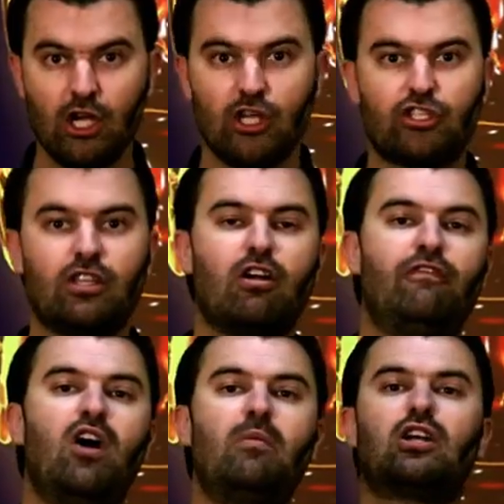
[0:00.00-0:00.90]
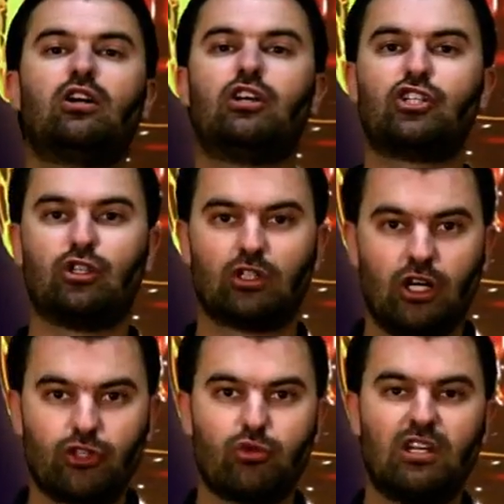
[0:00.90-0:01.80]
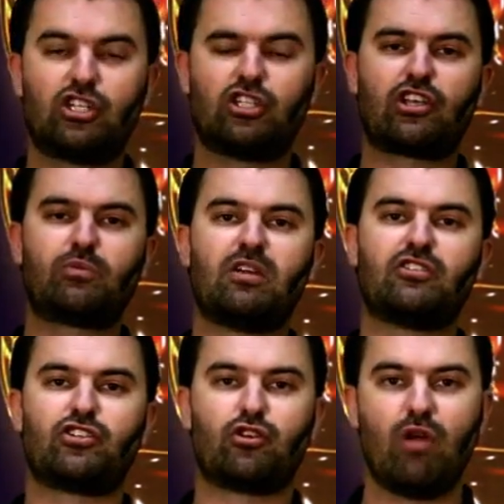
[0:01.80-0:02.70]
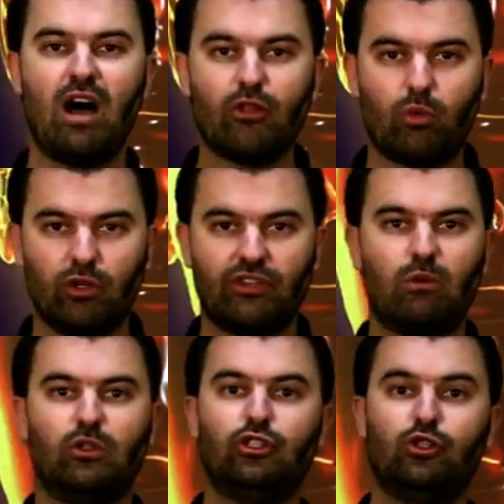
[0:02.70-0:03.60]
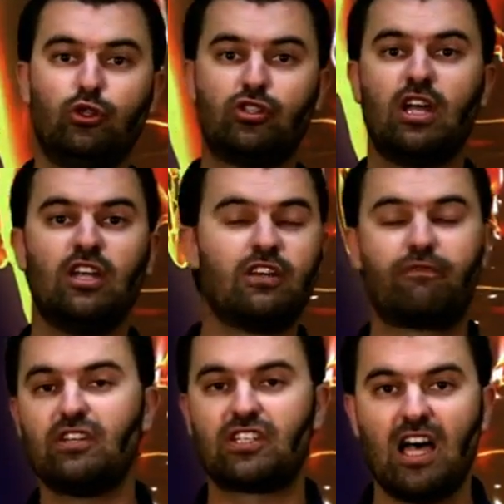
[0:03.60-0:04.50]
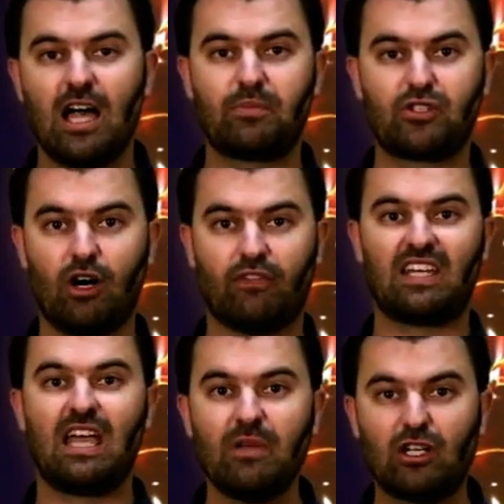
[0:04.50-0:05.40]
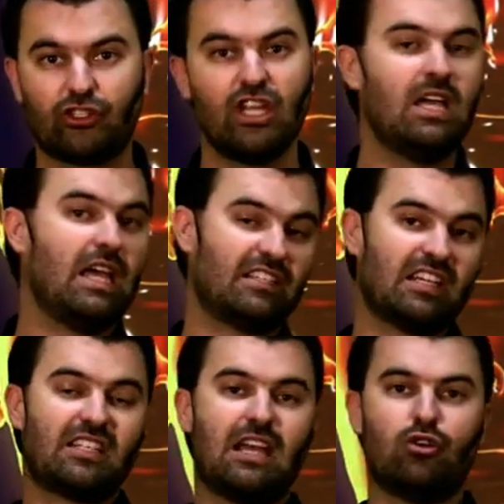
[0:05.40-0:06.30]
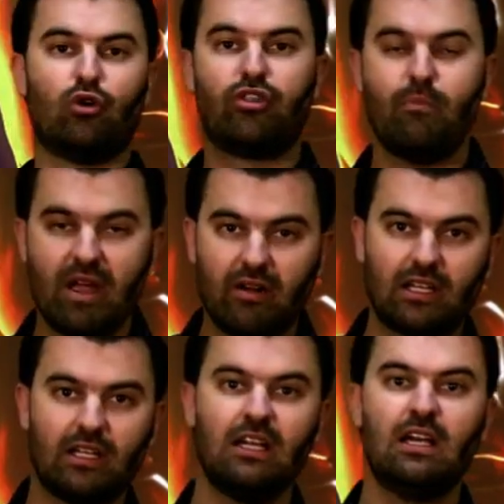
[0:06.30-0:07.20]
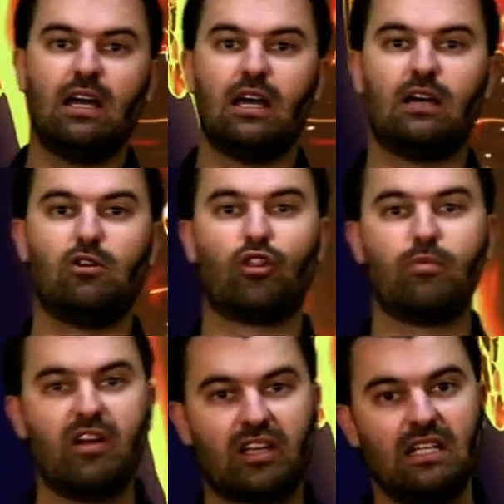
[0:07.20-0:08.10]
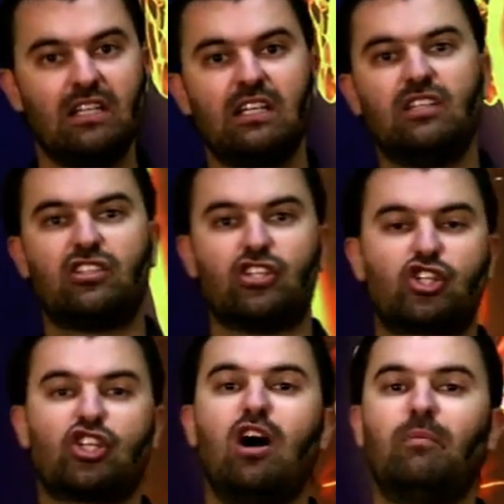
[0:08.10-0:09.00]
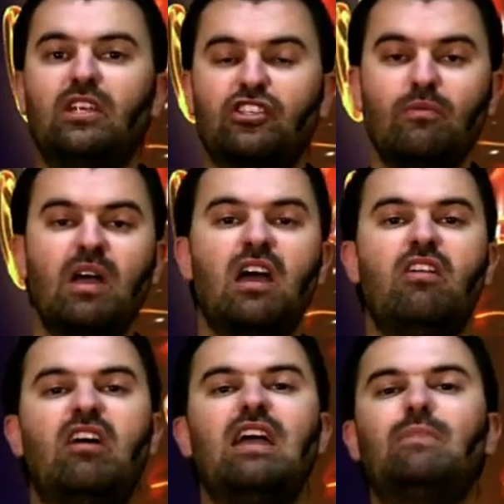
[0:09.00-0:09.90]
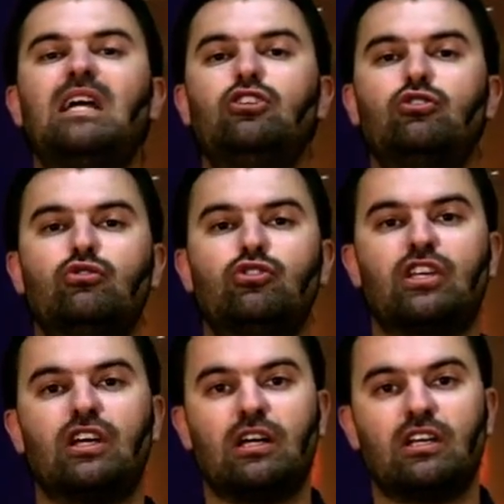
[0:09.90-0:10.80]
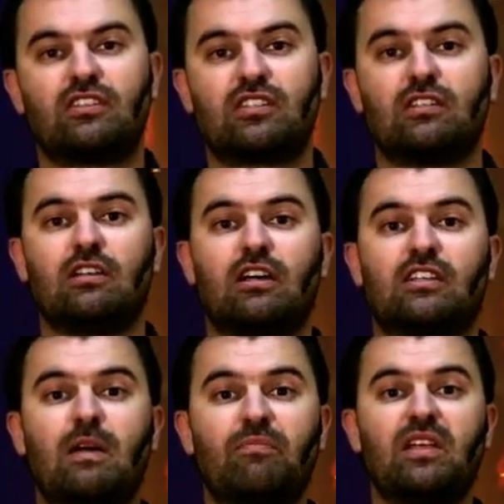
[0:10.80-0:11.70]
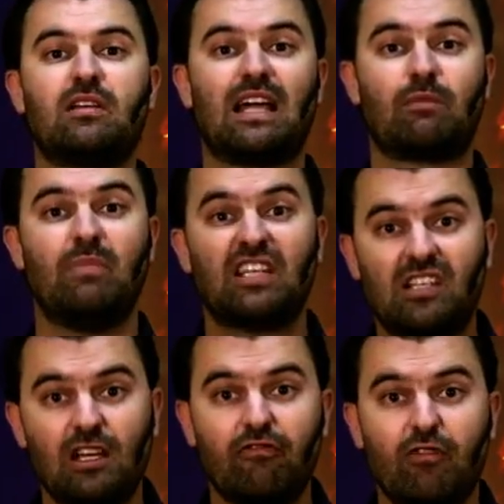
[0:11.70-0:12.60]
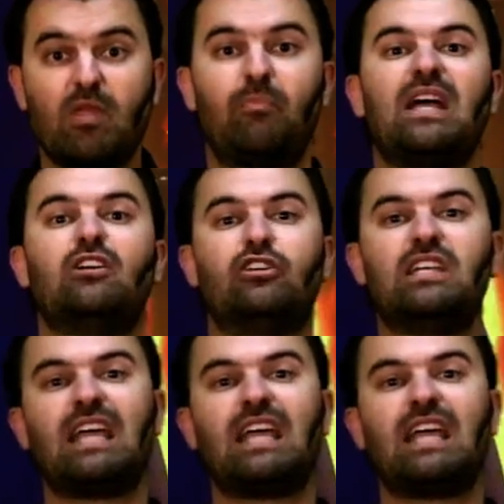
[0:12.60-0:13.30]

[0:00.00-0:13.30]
So there are pharmacological cults, religious experiences around the world that will use different types of chemicals. As I say, in North America, uh, North American Indians and shamanism, they may use uh, uh, something like mescaline from the peyote